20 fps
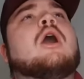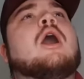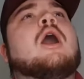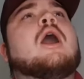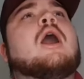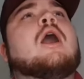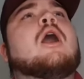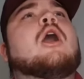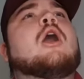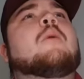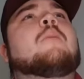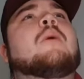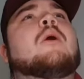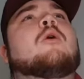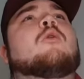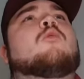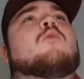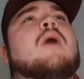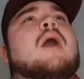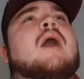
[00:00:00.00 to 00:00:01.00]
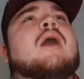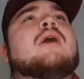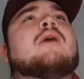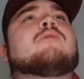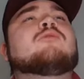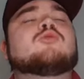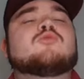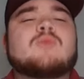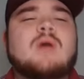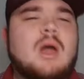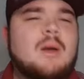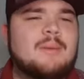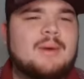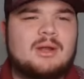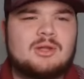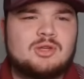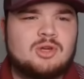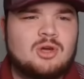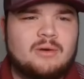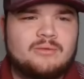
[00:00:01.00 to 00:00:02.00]
Um, around, it was right when I
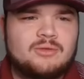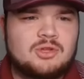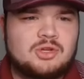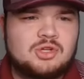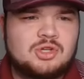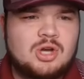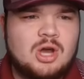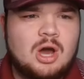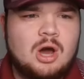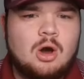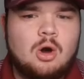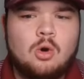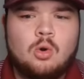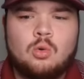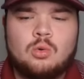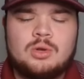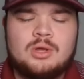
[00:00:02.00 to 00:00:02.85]
took over the show,